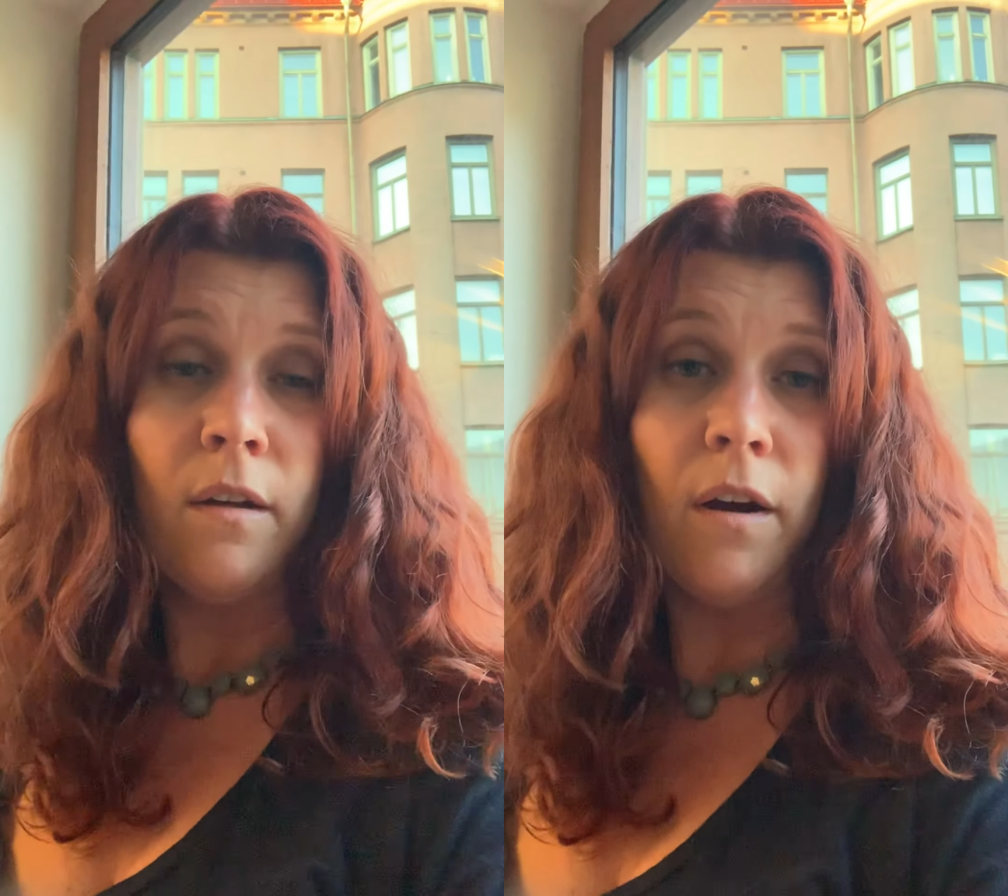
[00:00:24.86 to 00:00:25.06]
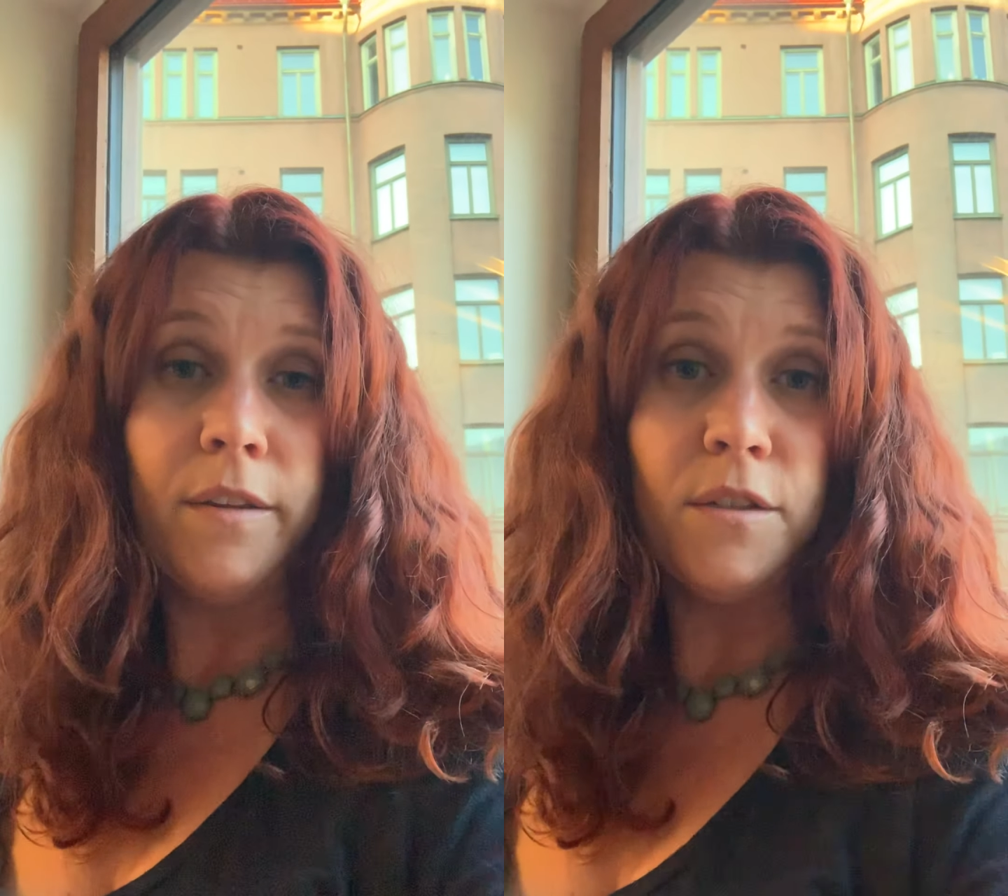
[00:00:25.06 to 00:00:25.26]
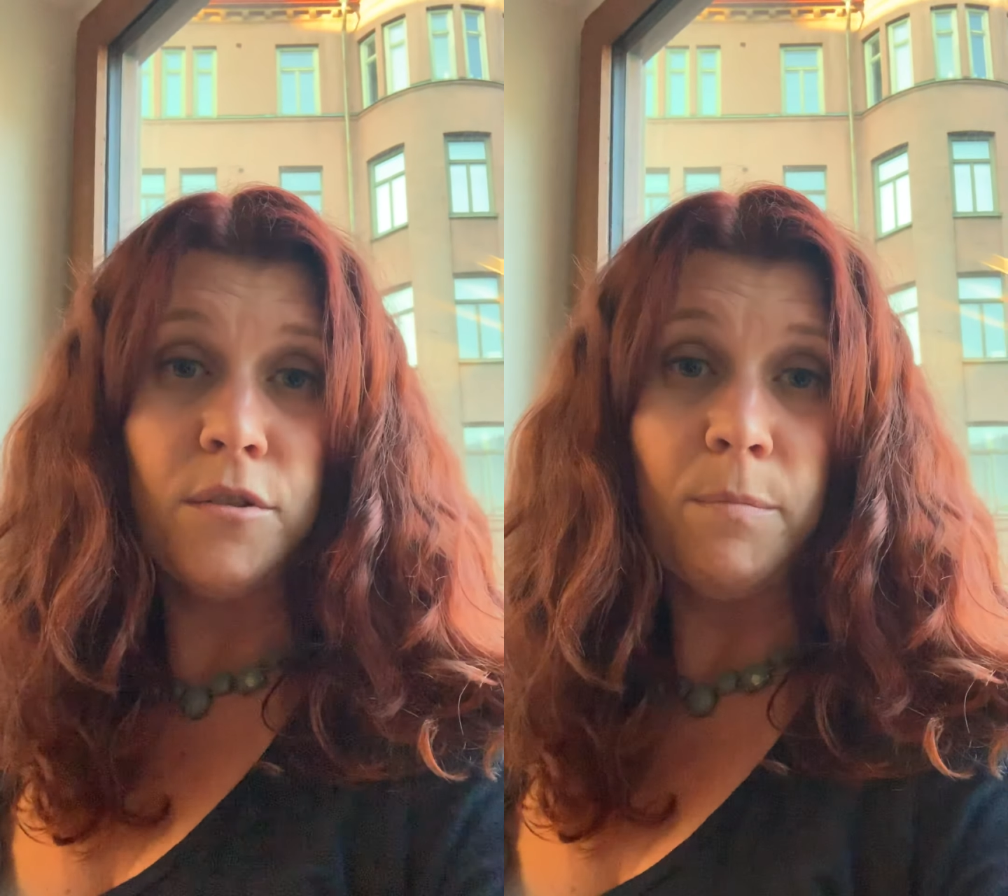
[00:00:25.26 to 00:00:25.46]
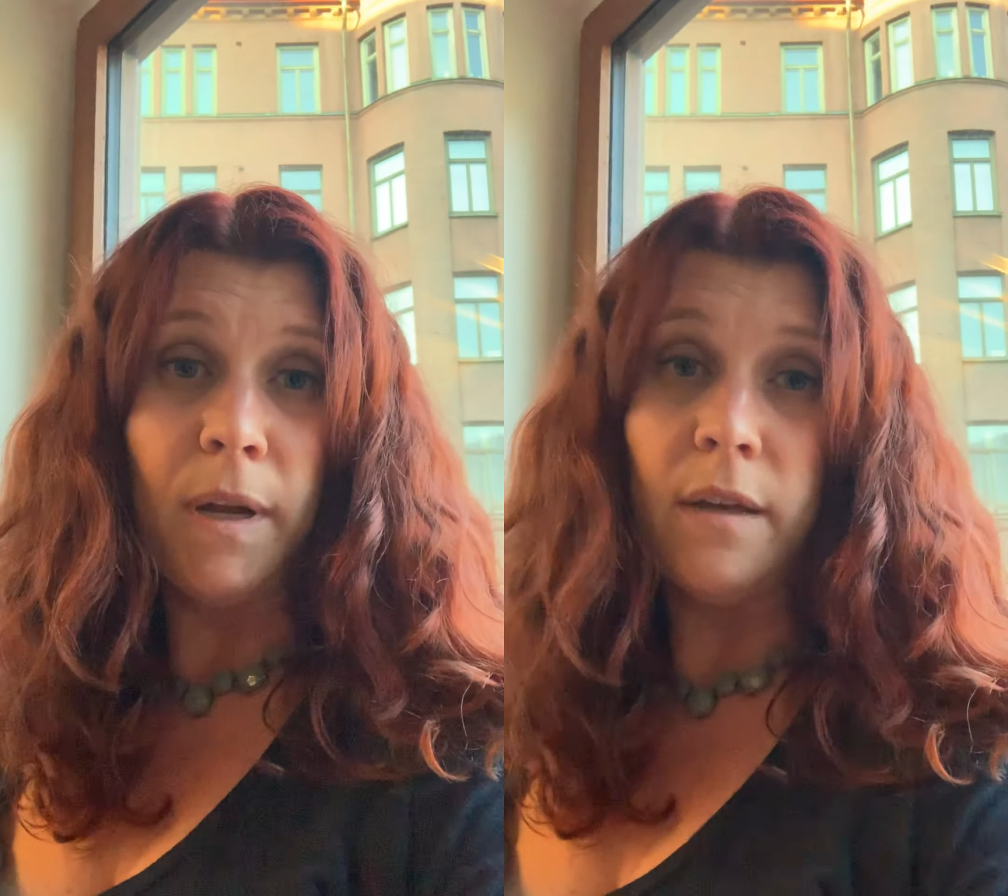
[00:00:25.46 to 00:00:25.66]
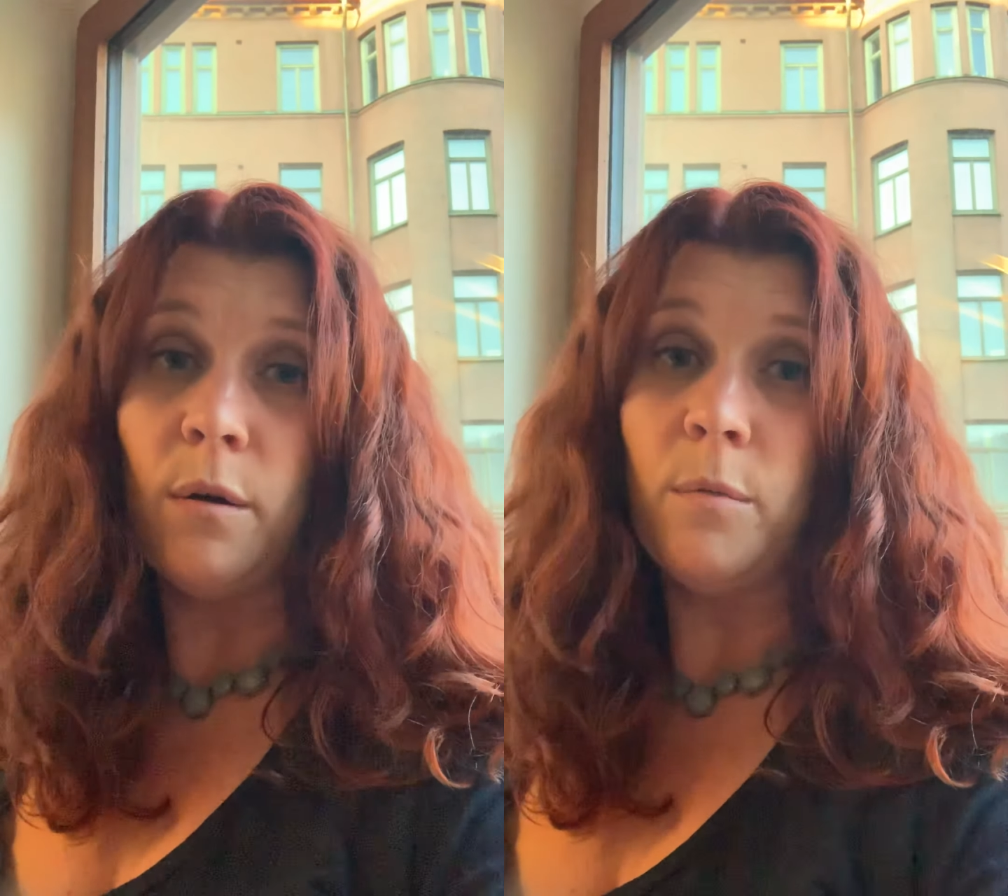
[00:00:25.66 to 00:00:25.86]
on this trip,
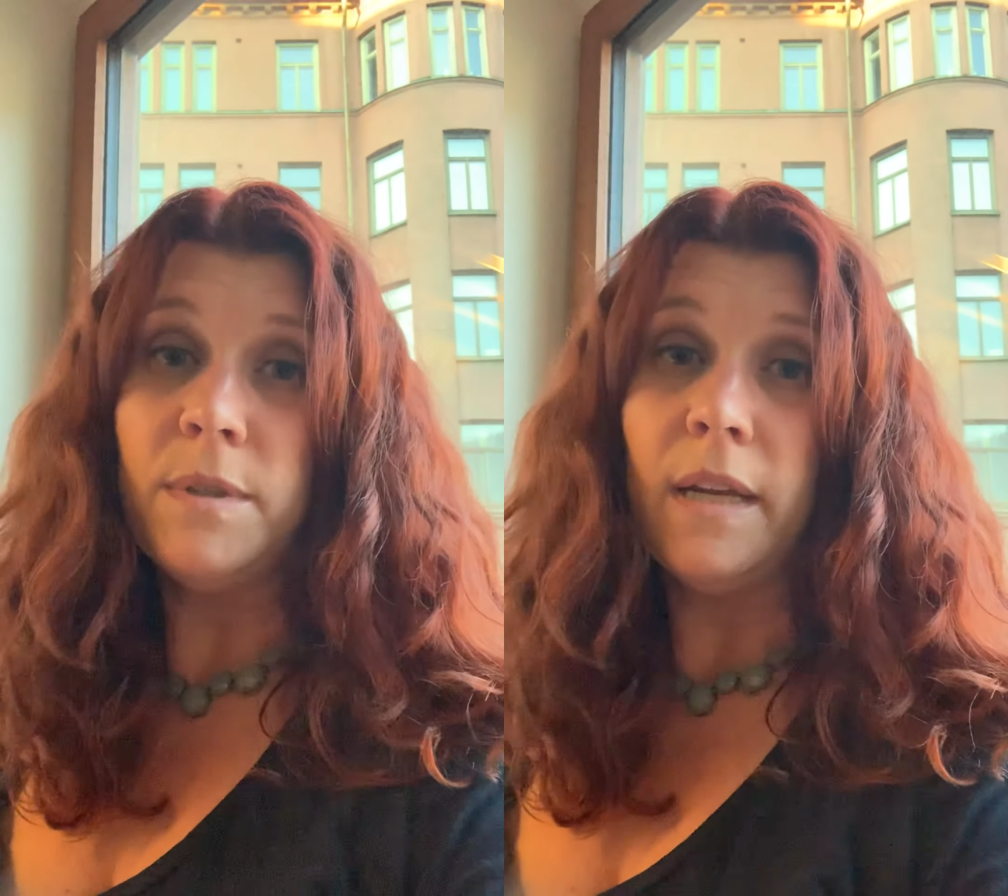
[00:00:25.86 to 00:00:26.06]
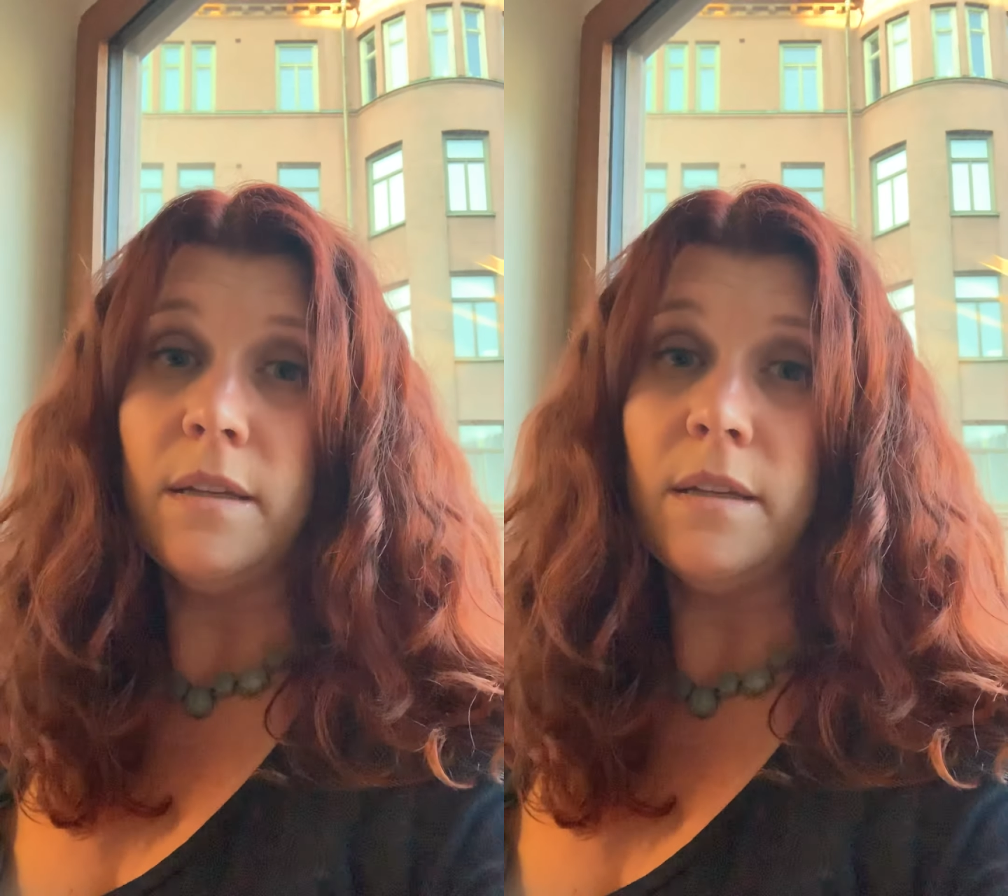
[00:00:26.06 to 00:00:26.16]
I had hoped to